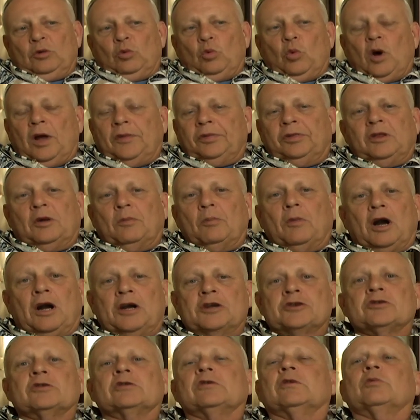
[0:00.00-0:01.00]
what the
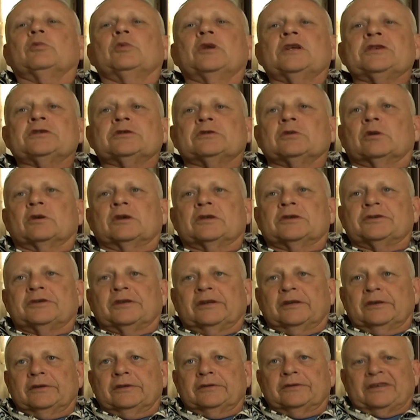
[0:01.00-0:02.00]
marginal resource
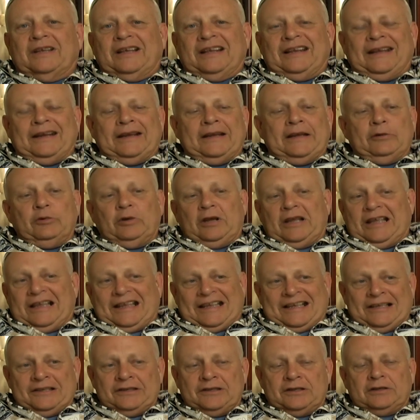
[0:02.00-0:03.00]
is at any
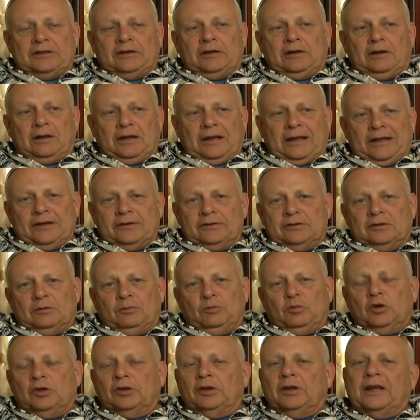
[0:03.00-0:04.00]
instant as to
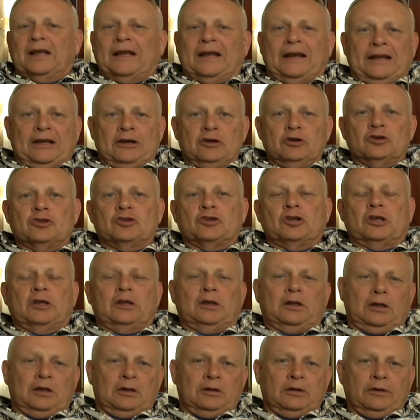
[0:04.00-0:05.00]
putting that
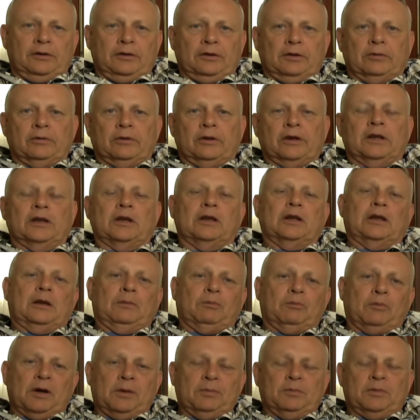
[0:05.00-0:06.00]
energy into the grid
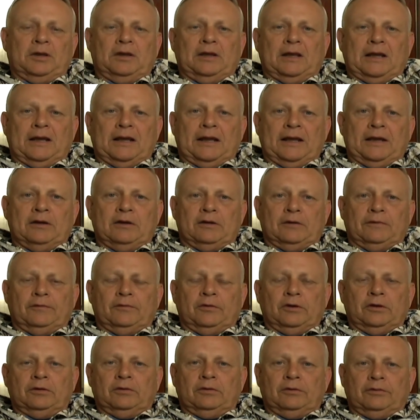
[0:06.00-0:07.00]
and pumping that acre
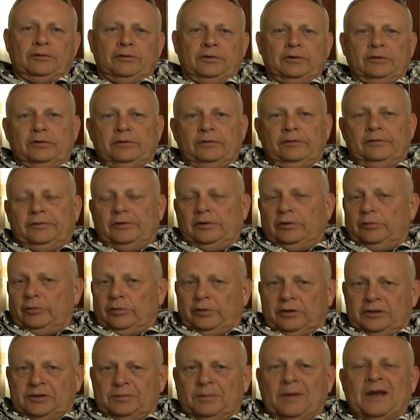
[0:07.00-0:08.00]
foot through the
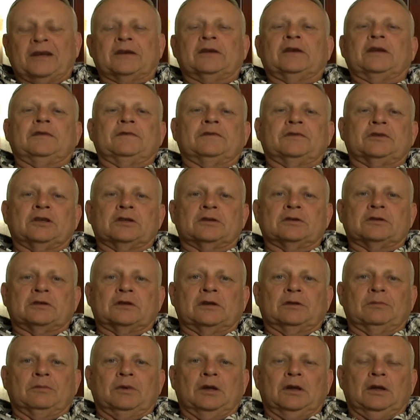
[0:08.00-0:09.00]
respective
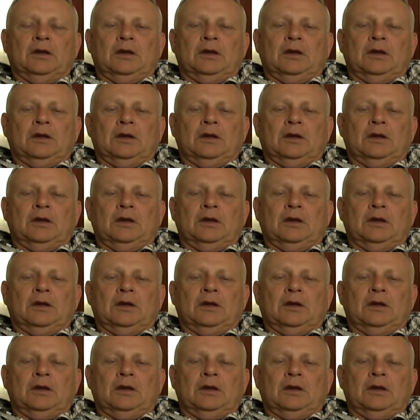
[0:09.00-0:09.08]
system.